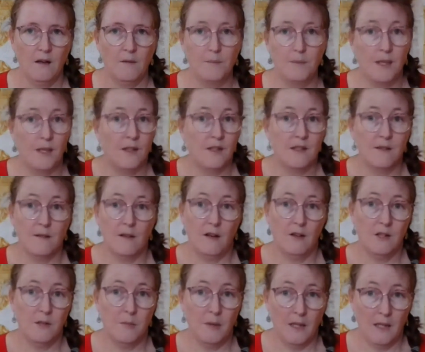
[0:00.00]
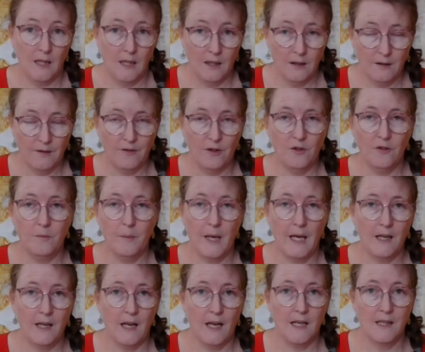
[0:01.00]
because ultimately, if you've
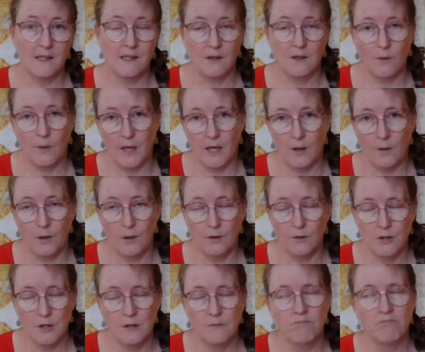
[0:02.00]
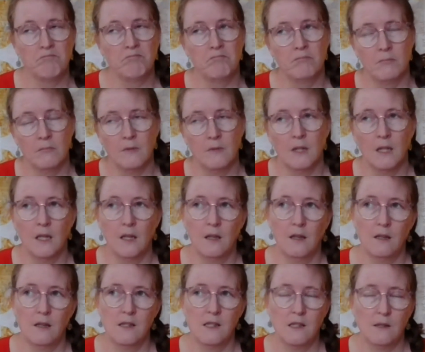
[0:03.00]
made a square quilt,
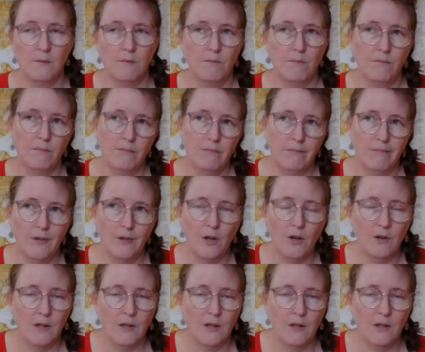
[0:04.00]
it's not